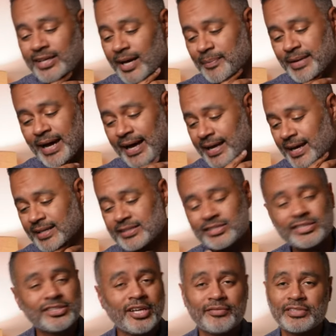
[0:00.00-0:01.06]
I mean, I
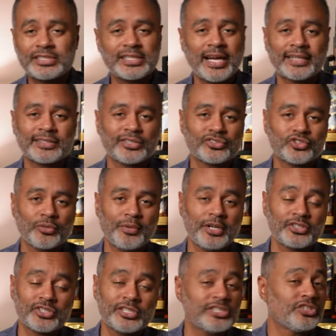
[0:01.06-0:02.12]
honestly love this cocktail so
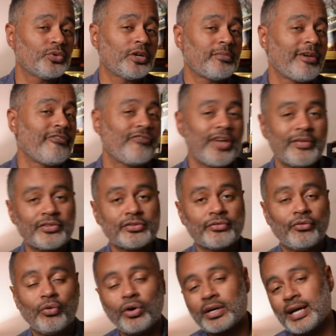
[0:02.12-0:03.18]
much. And this is one of my favorite
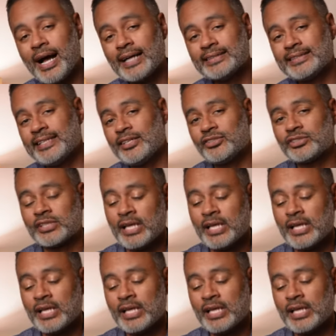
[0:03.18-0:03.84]
fall cocktails.